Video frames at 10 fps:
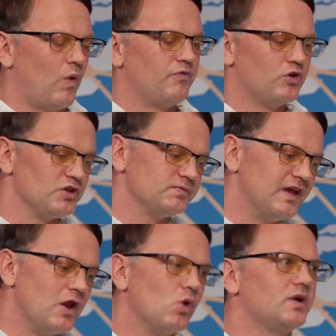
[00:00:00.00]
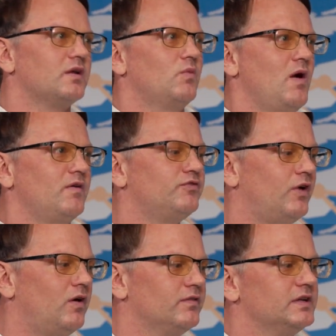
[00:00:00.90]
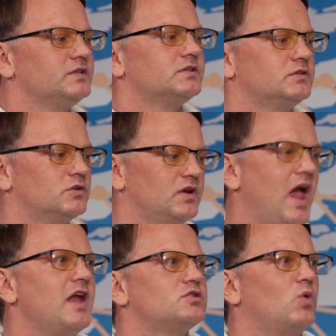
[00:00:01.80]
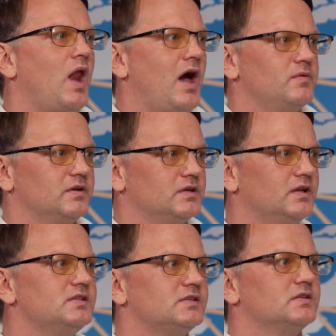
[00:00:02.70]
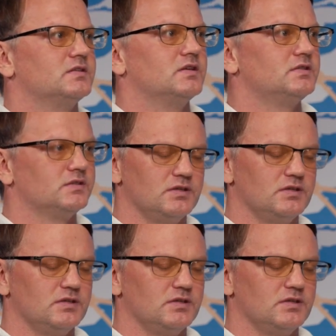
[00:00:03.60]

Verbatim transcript: Of course, we are looking very forward to the H100 instances.